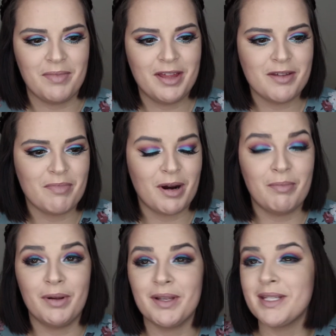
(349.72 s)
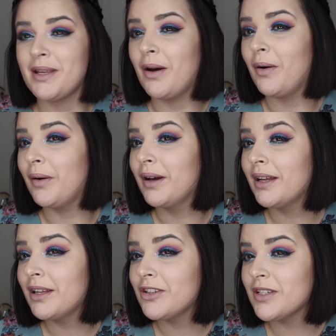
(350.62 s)
and the purple, so
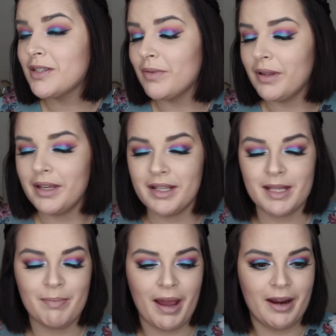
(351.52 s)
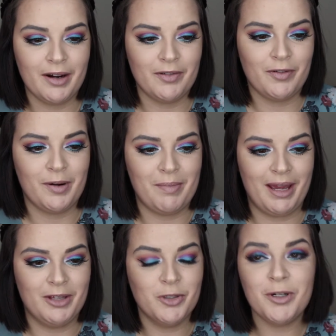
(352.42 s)
just really inspired for
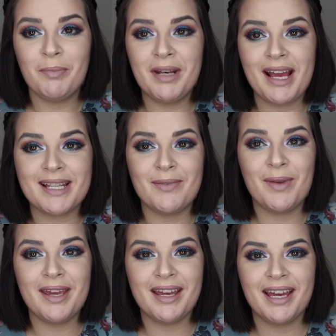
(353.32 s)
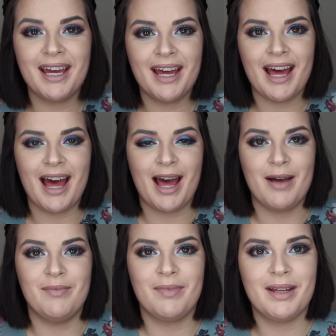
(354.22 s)
my trip next week.
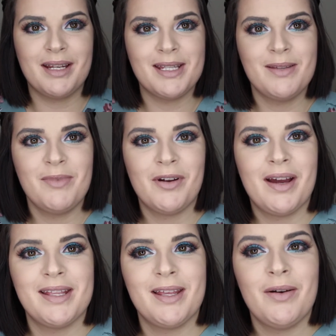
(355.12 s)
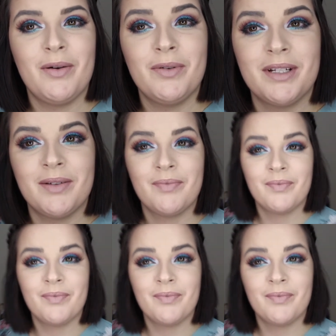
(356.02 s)
I'm gonna zoom you guys out.